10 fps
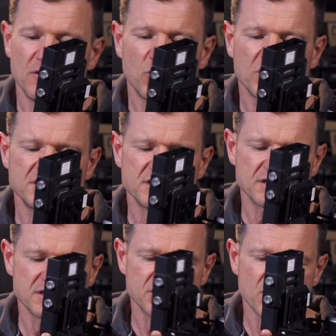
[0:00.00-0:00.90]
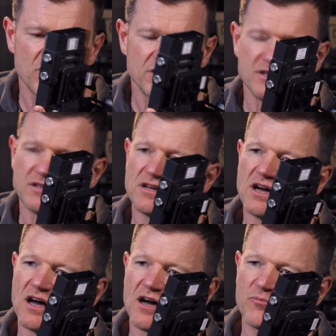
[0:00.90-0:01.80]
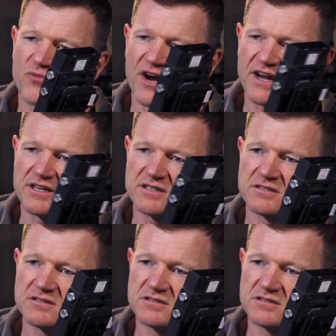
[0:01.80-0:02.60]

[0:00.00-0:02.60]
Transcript: Well, this is the Sony bracket